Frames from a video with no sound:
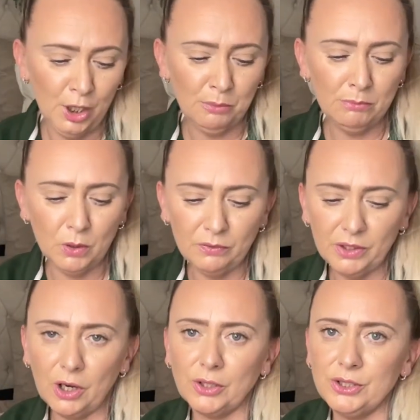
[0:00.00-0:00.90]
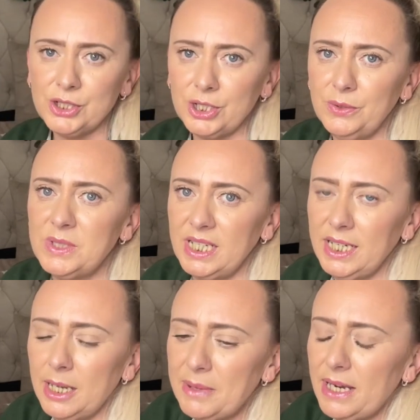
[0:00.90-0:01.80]
Moving on to
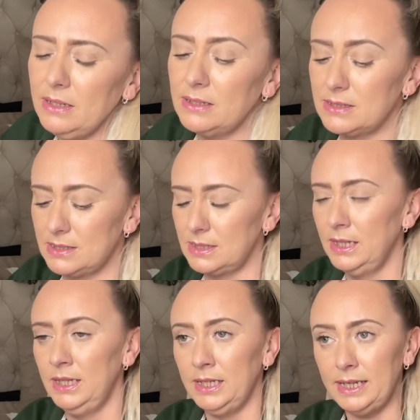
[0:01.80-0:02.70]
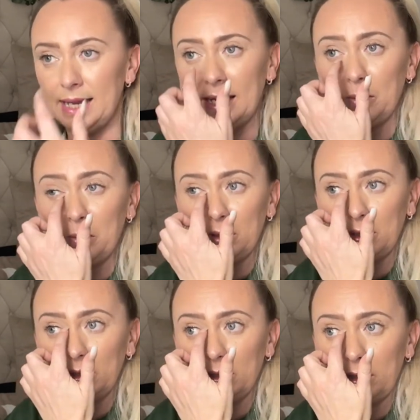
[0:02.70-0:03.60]
Tkmaxx. Now,
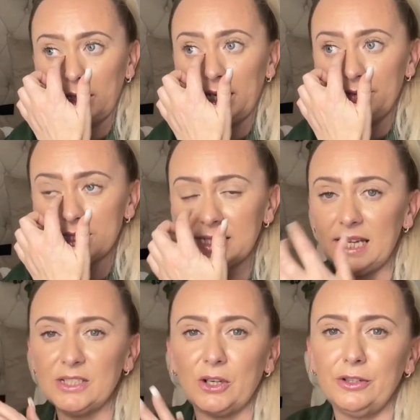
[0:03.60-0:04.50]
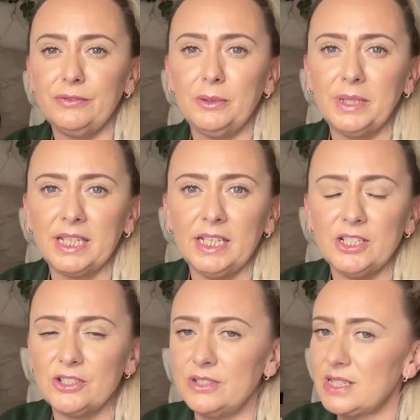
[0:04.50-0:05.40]
I've said on a few
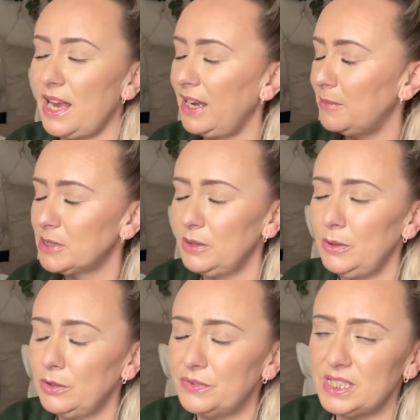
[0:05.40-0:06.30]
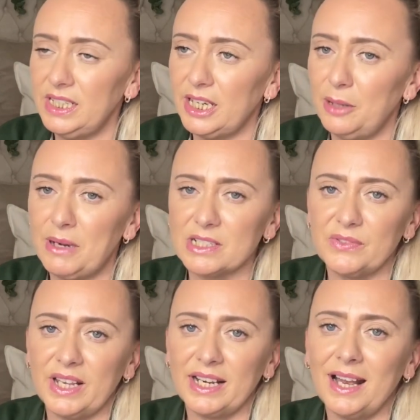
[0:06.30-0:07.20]
occasions, I absolutely love TK Maxx for
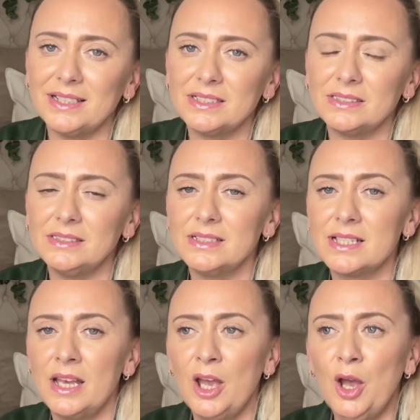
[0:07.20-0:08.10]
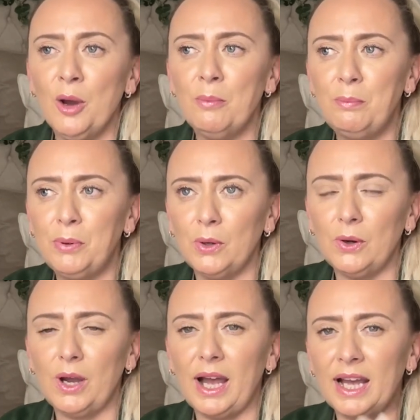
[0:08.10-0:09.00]
their candles, but
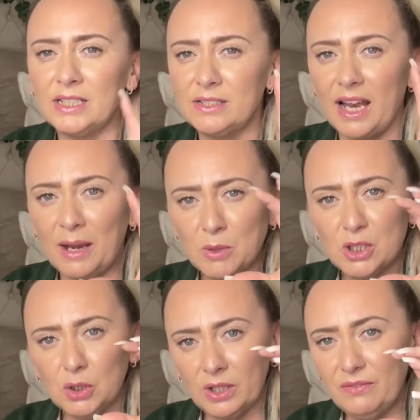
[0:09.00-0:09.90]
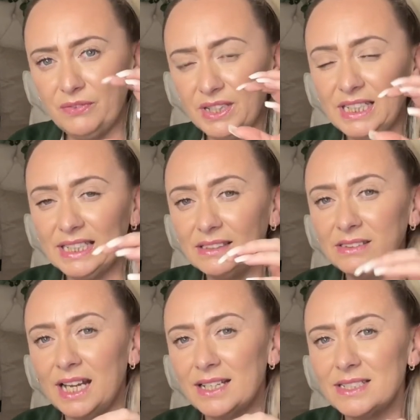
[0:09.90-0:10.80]
I was looking for the little
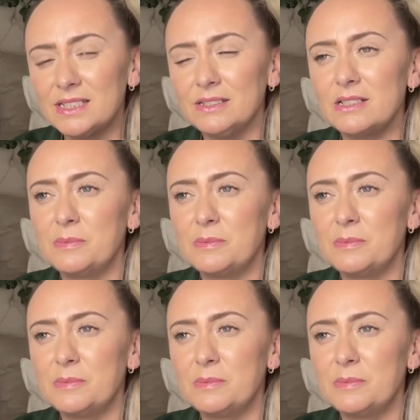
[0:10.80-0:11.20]
candles